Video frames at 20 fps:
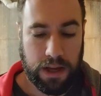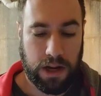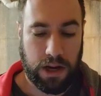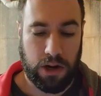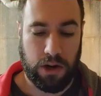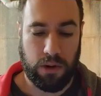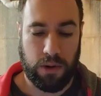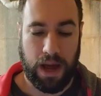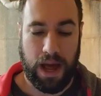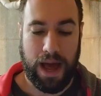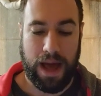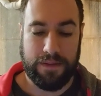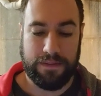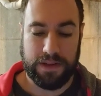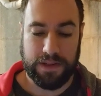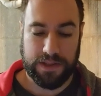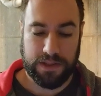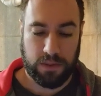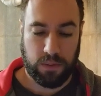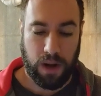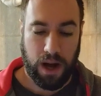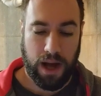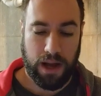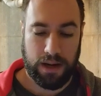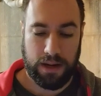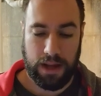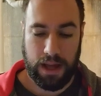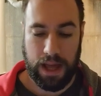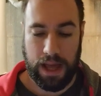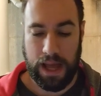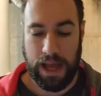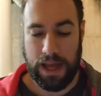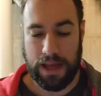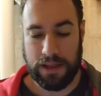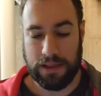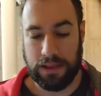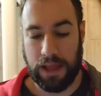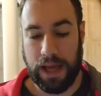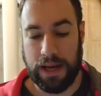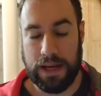You're gonna do a heavy squat, a
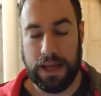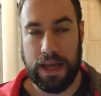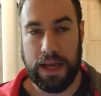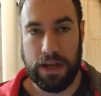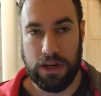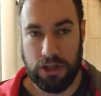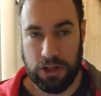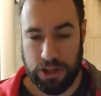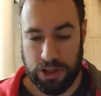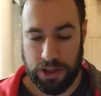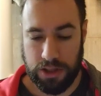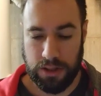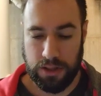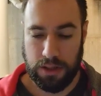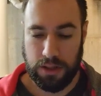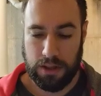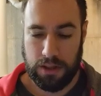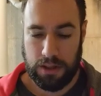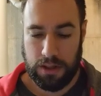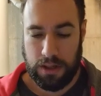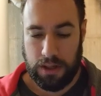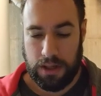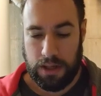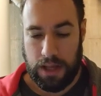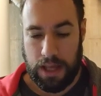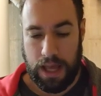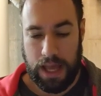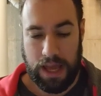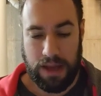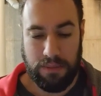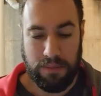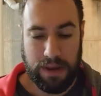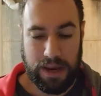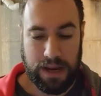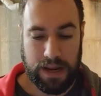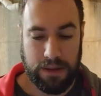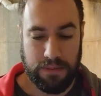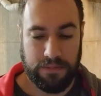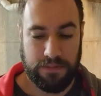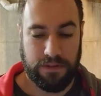light hinge, a
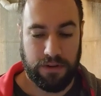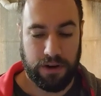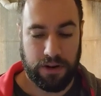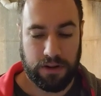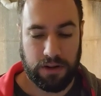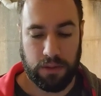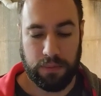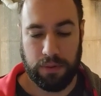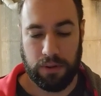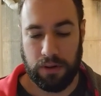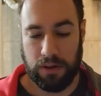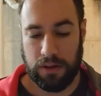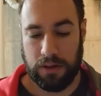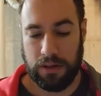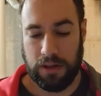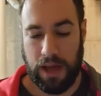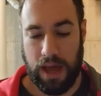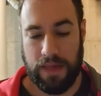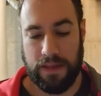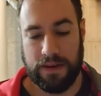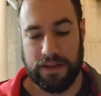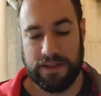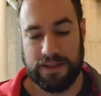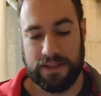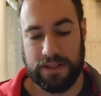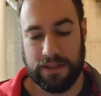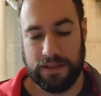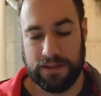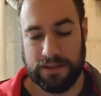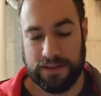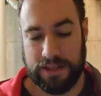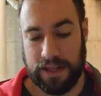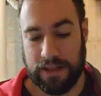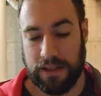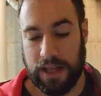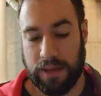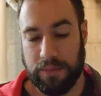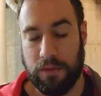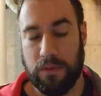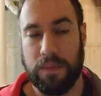medium vertical pull, and then a single
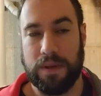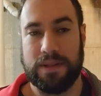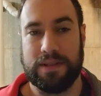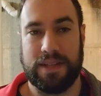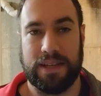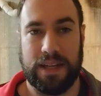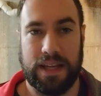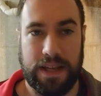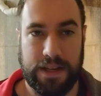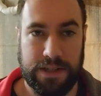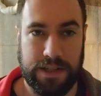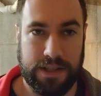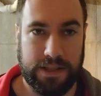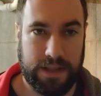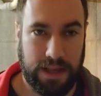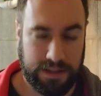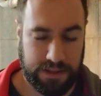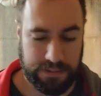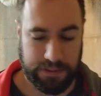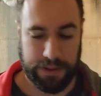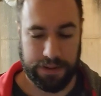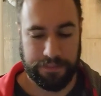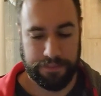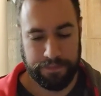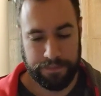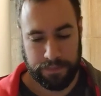leg movement and a hinge accessory.